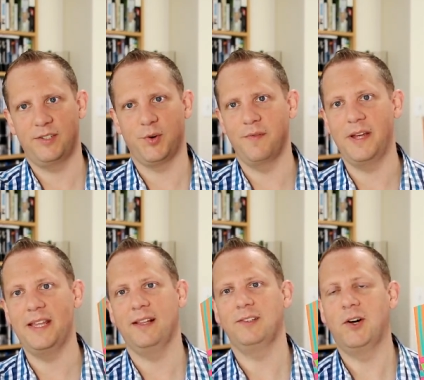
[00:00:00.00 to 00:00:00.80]
sort of
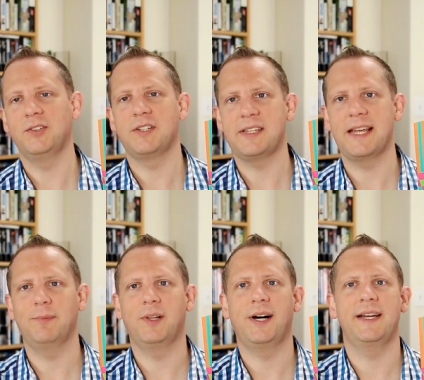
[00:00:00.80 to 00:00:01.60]
along the
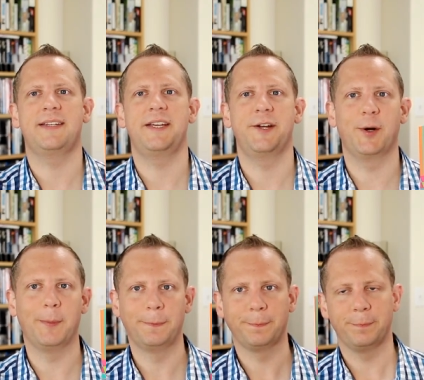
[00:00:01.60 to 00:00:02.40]
same lines here.